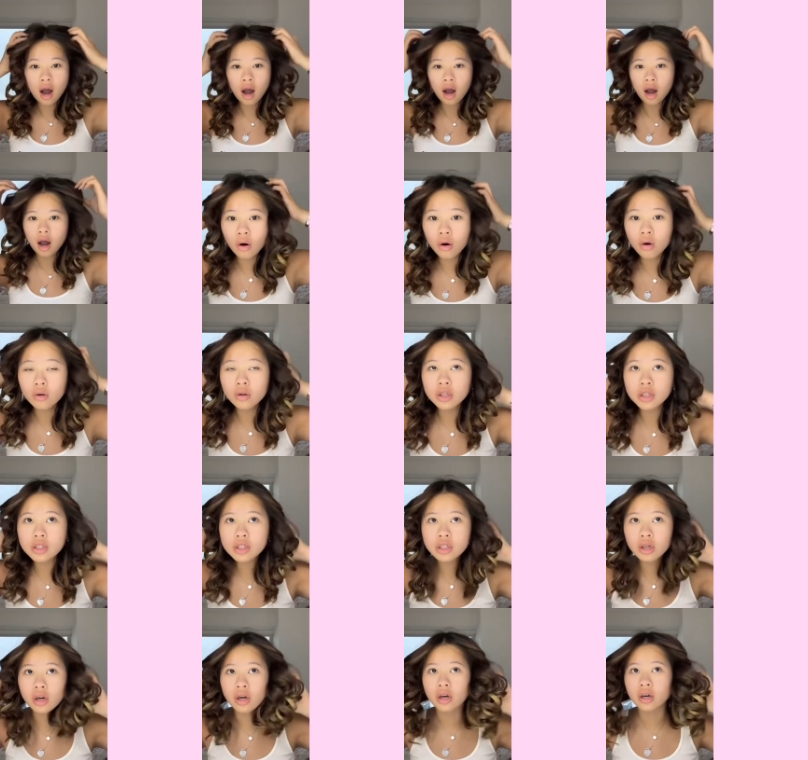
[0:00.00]
Holy
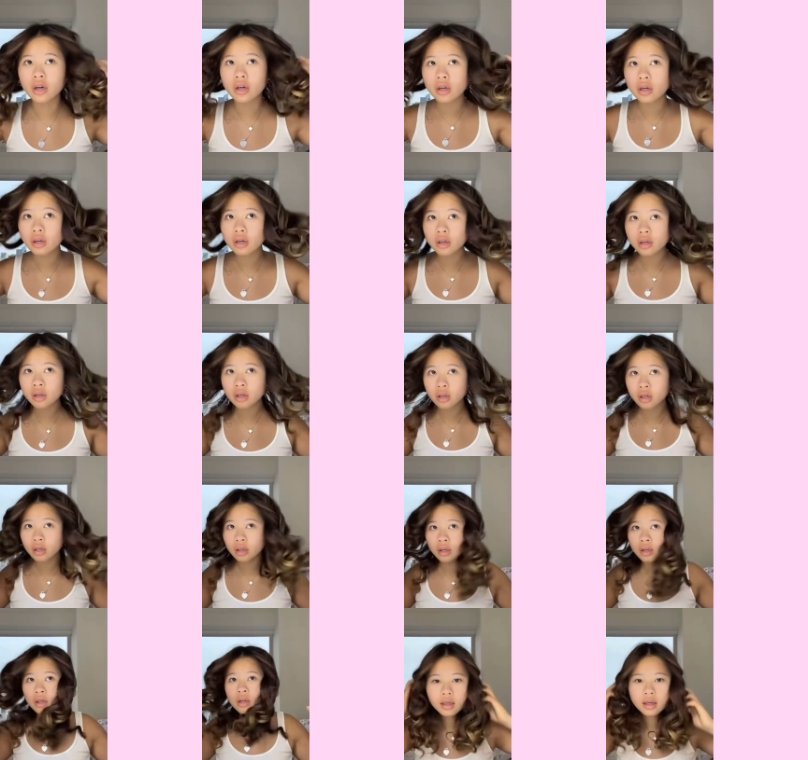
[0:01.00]
shart.
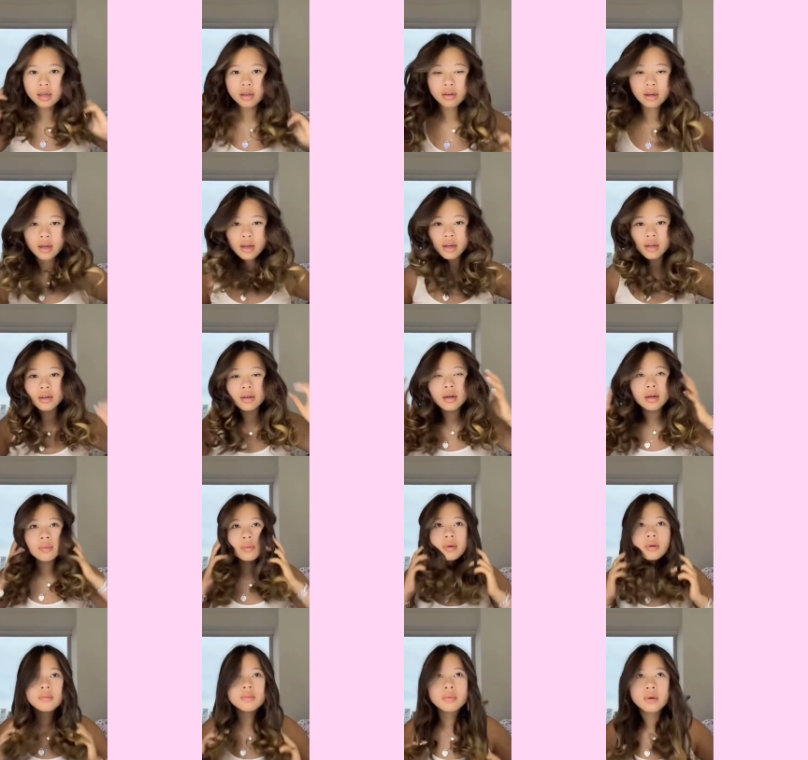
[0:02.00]
Okay, I'm
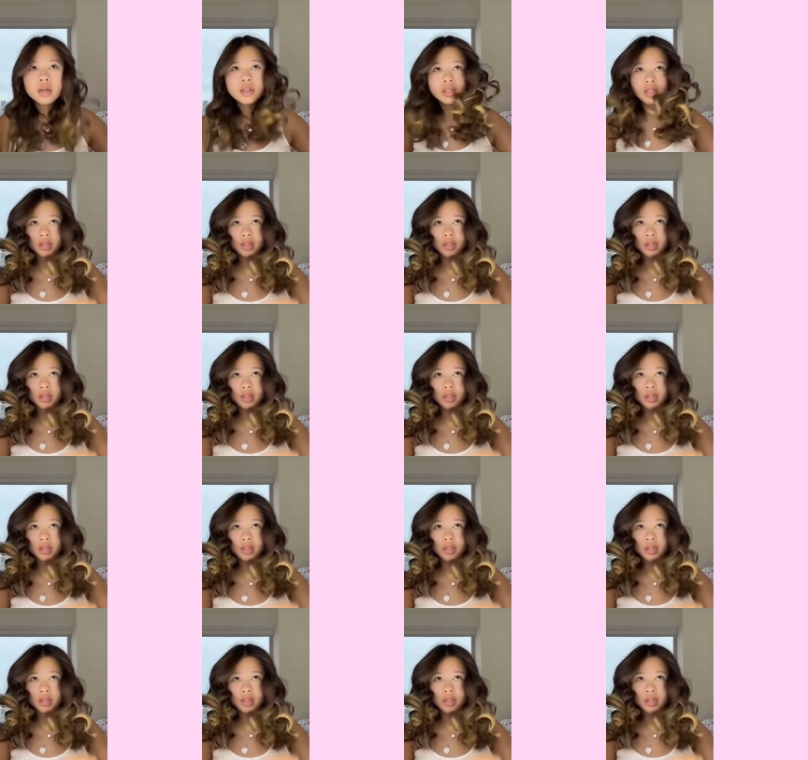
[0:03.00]
gonna brush